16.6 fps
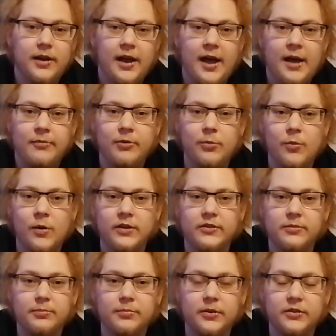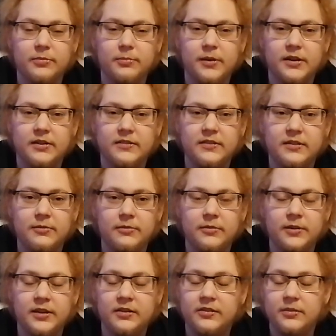everyone's perspective
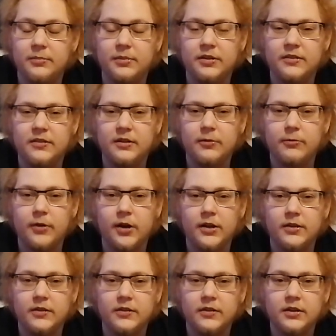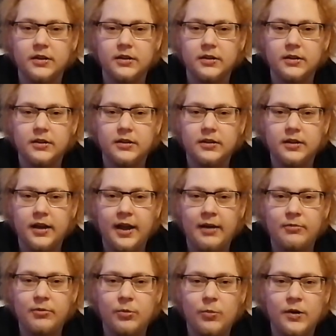is a bit different.
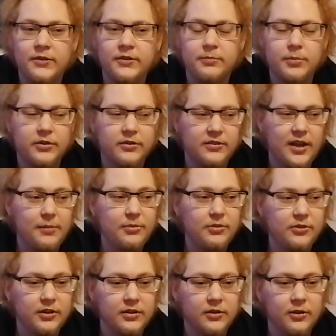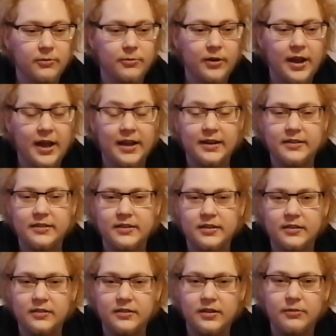Everyone's perception of reality
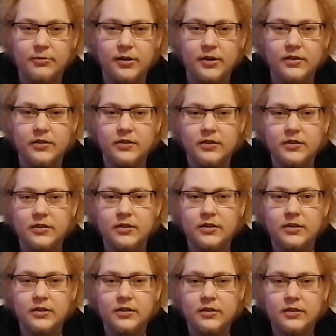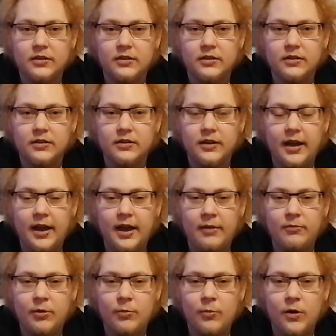is different.
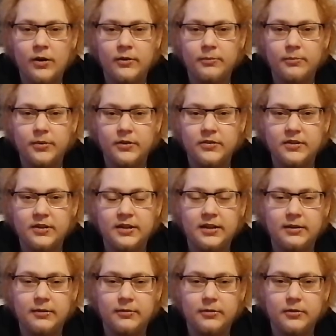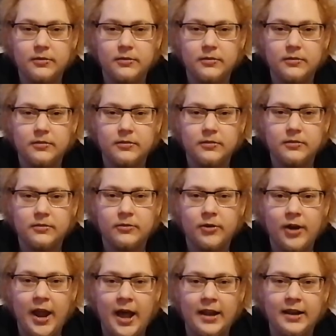Everyone perceives
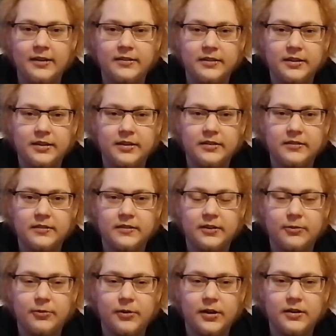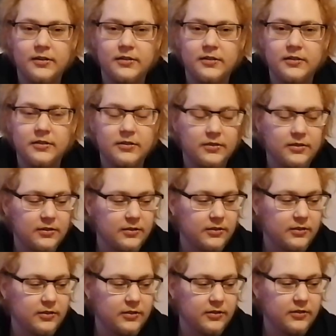reality different.
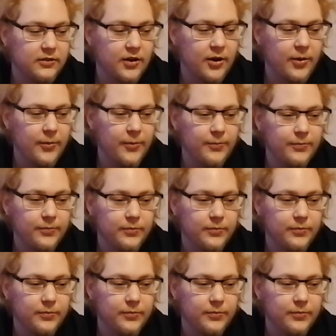So,